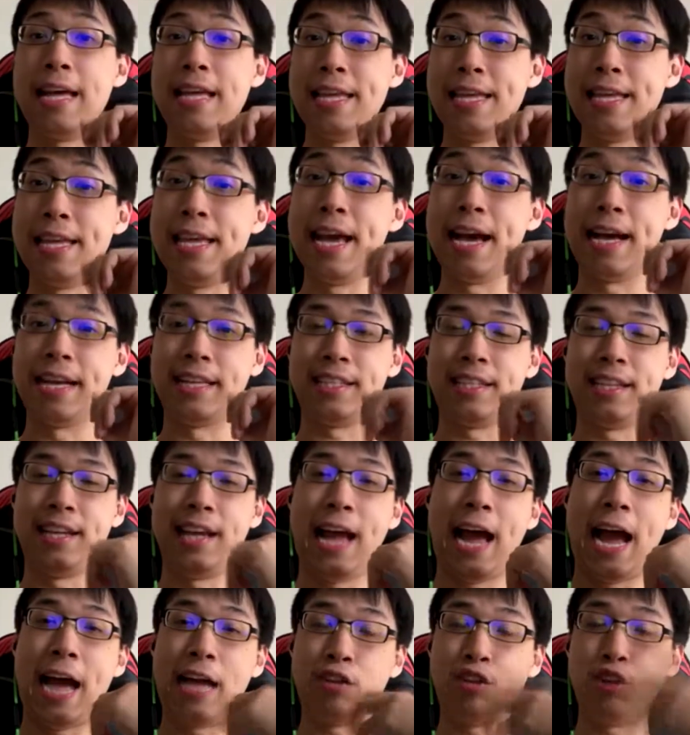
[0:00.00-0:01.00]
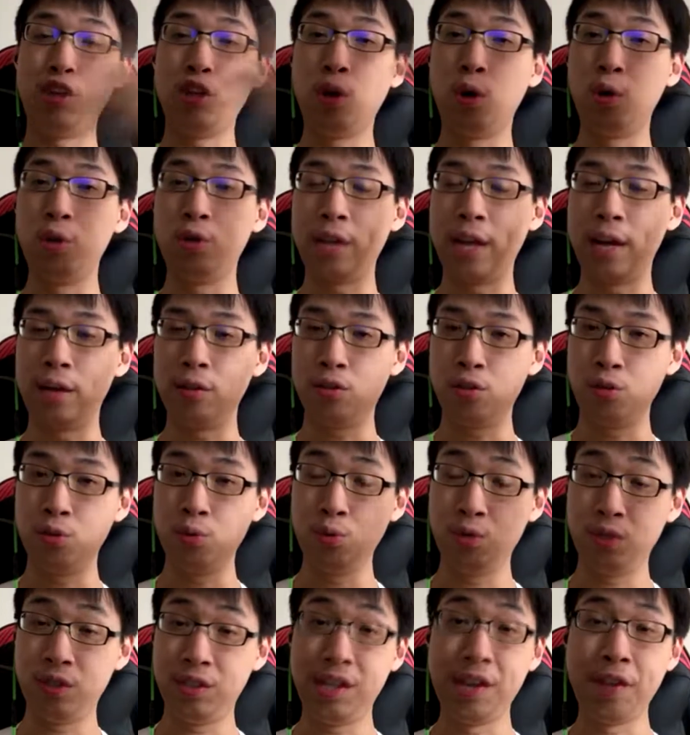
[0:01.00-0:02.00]
yes, they actually go down
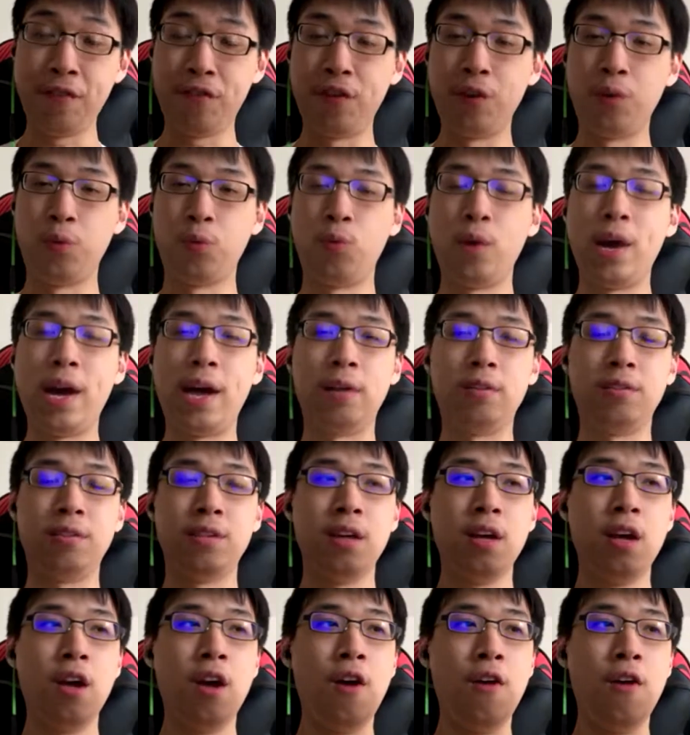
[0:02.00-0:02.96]
two different routes.